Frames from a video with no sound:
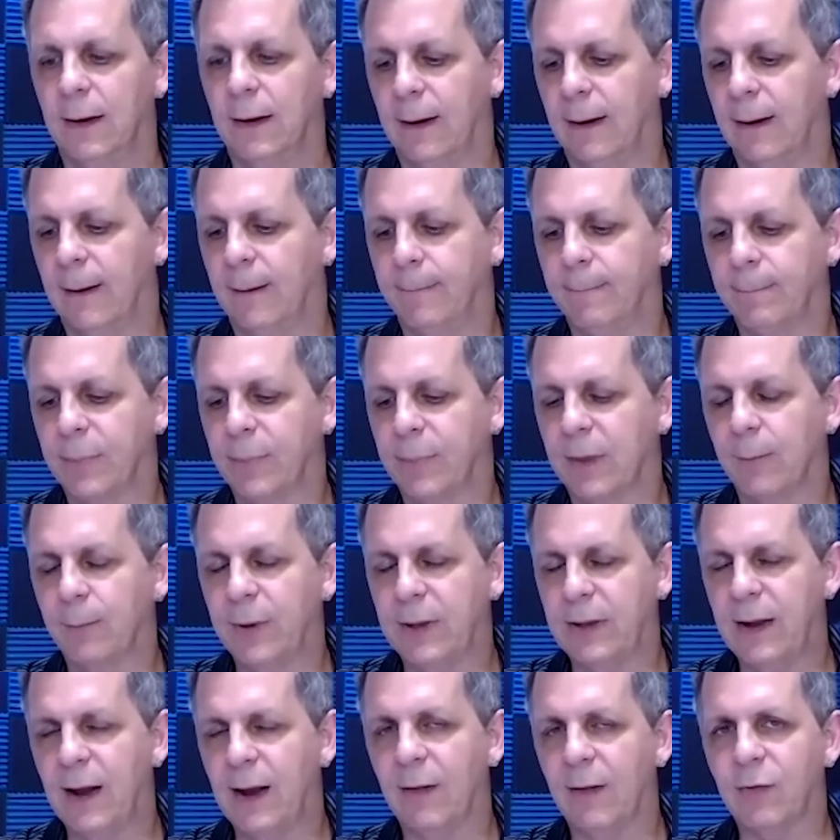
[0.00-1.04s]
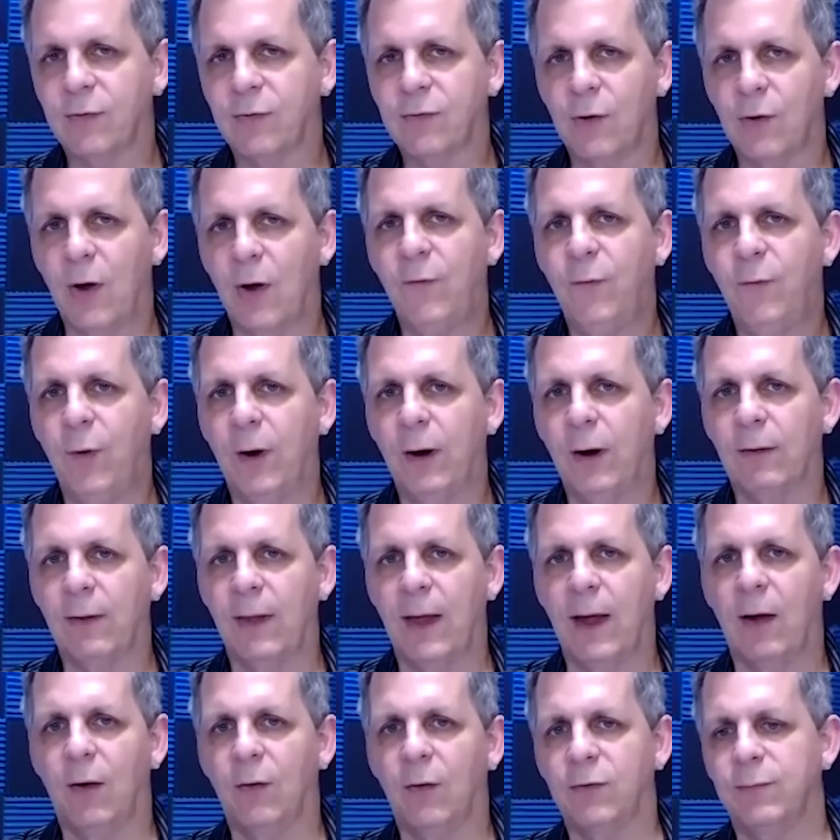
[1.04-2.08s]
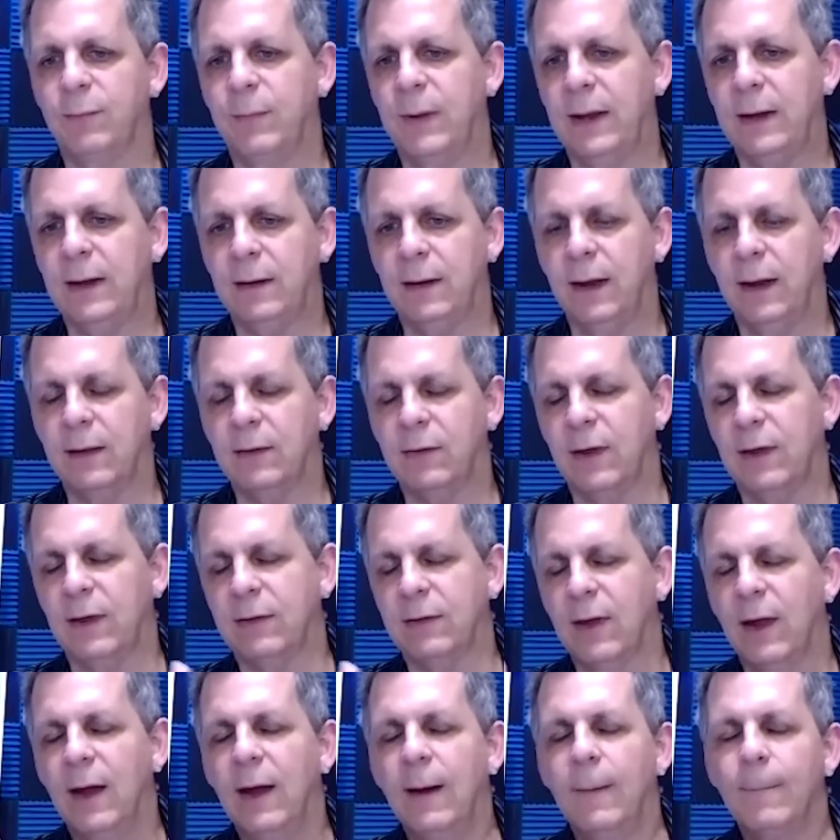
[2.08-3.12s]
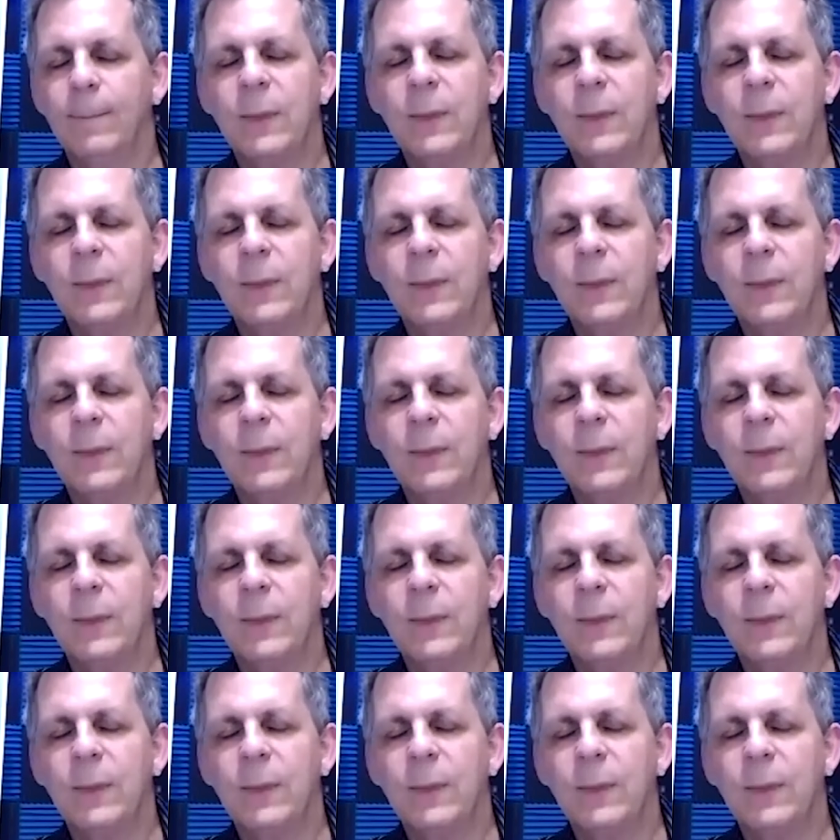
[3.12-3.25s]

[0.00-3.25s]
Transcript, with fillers: Um, but yeah, the software allows me it, it.